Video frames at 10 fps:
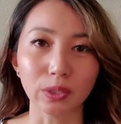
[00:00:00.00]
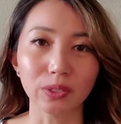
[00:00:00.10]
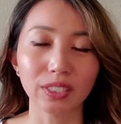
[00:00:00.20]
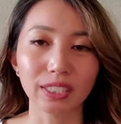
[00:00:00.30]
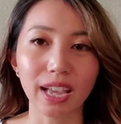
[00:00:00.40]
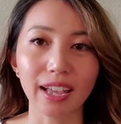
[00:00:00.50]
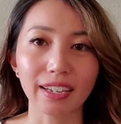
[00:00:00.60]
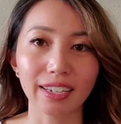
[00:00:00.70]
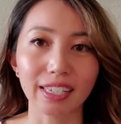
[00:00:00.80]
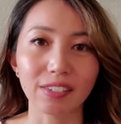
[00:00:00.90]
Rouge
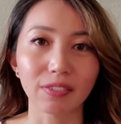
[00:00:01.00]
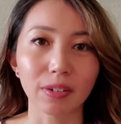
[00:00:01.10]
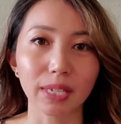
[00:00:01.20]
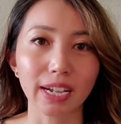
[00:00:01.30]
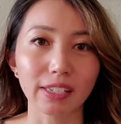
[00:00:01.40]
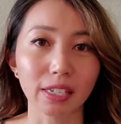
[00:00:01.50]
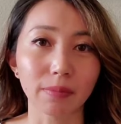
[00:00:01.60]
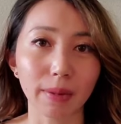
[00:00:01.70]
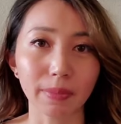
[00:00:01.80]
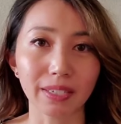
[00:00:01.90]
and it's from the House of
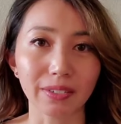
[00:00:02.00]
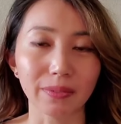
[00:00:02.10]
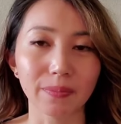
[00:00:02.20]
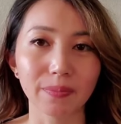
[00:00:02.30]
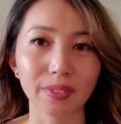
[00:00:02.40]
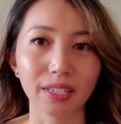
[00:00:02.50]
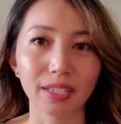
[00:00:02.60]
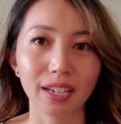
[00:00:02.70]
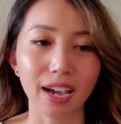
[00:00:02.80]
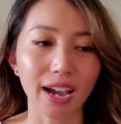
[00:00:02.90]
Papillon.
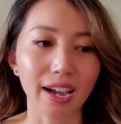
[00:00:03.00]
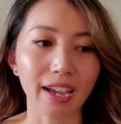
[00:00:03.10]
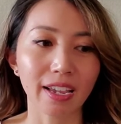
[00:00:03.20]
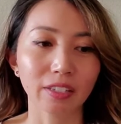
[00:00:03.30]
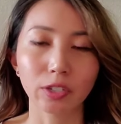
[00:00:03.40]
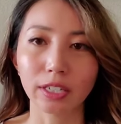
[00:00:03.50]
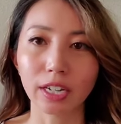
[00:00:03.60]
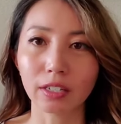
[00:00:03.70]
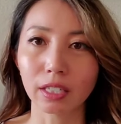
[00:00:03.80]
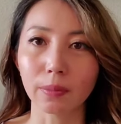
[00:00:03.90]
I tried it
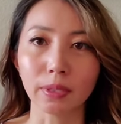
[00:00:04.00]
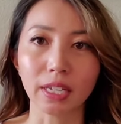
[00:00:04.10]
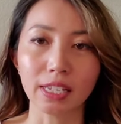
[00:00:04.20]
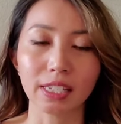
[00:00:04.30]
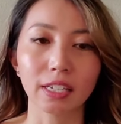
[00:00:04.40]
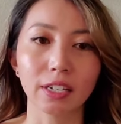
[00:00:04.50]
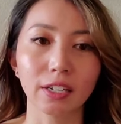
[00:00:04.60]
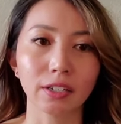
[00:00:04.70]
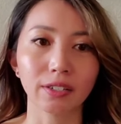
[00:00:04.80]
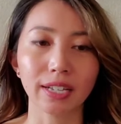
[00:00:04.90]
out a couple days
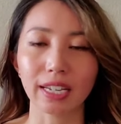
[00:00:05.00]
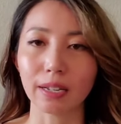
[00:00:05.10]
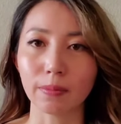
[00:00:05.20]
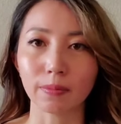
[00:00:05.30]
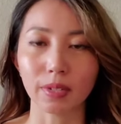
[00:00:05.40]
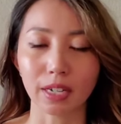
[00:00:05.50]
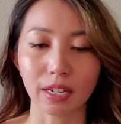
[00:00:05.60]
ago and I'm,